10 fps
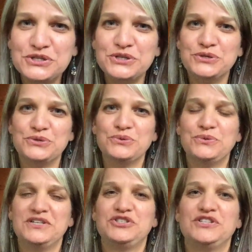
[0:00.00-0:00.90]
to
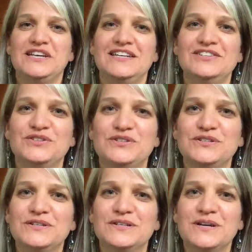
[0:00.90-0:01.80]
which
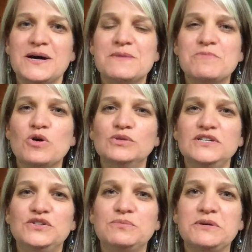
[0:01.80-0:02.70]
says, "Come,
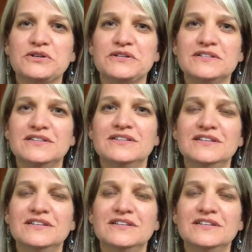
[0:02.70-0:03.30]
Holy Spirit,